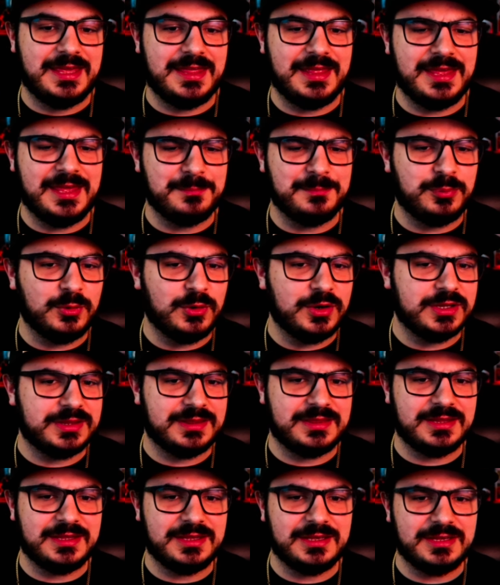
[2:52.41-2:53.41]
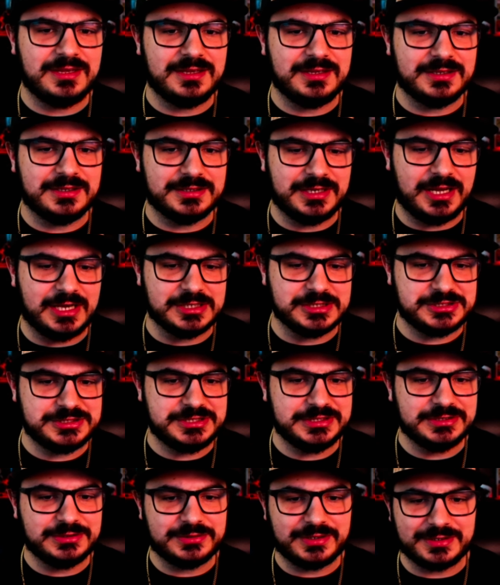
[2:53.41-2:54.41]
It put the
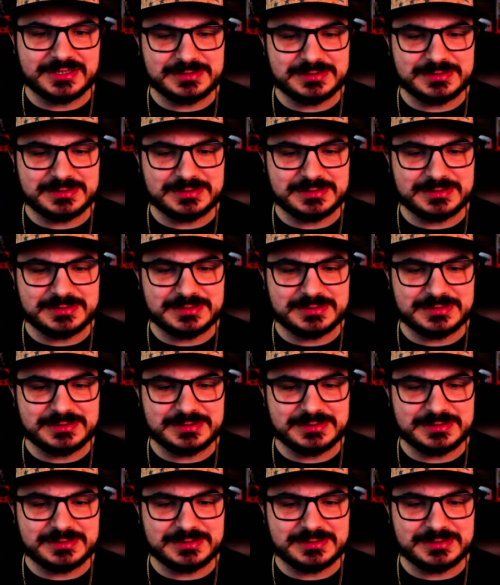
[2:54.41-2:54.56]
shield on his